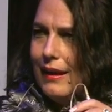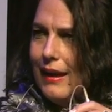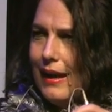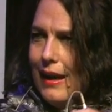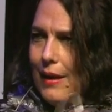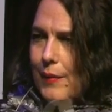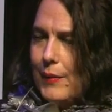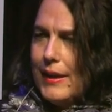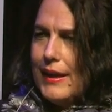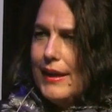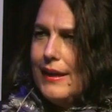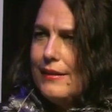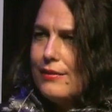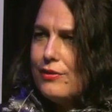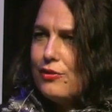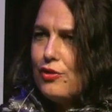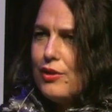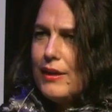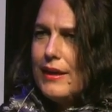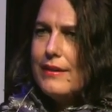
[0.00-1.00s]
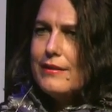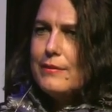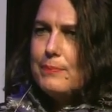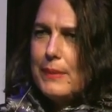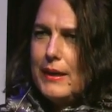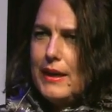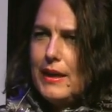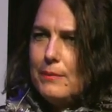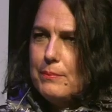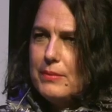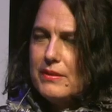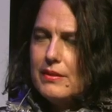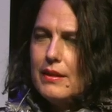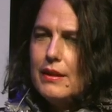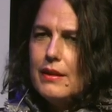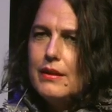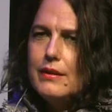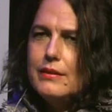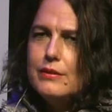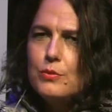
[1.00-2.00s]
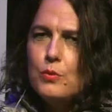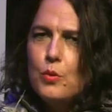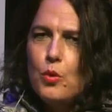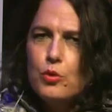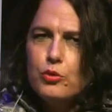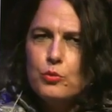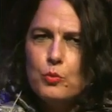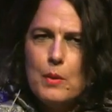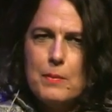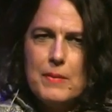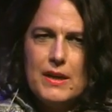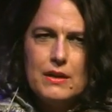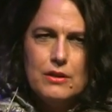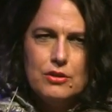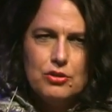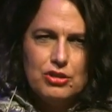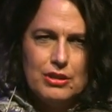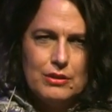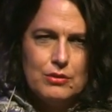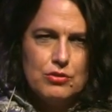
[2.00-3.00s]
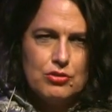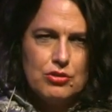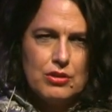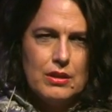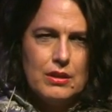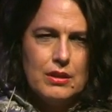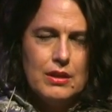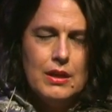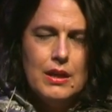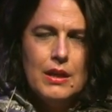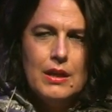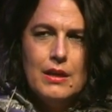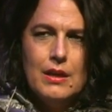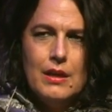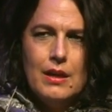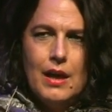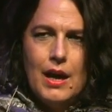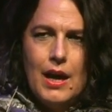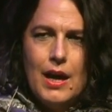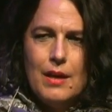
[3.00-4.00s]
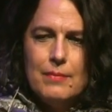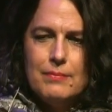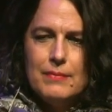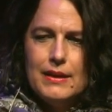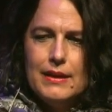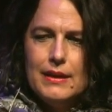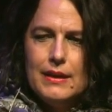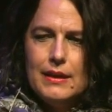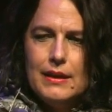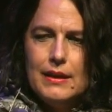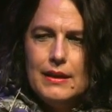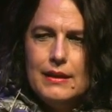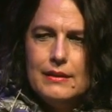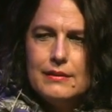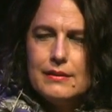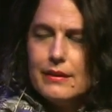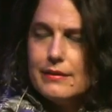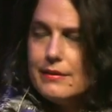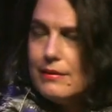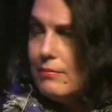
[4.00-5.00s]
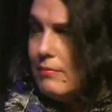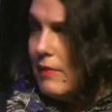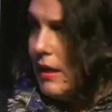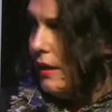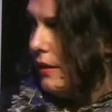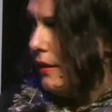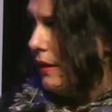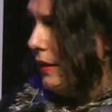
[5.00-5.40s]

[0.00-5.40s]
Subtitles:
our history has been, particularly towards women and children, it doesn't mean